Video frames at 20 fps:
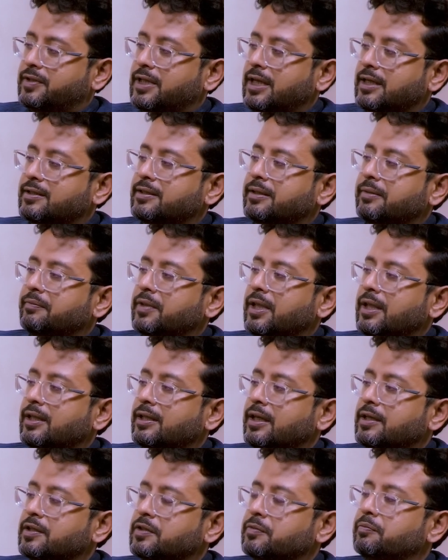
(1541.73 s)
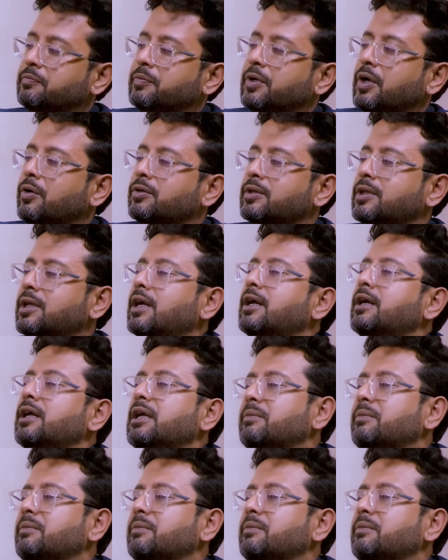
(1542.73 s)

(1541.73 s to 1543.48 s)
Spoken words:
That is something that is beyond their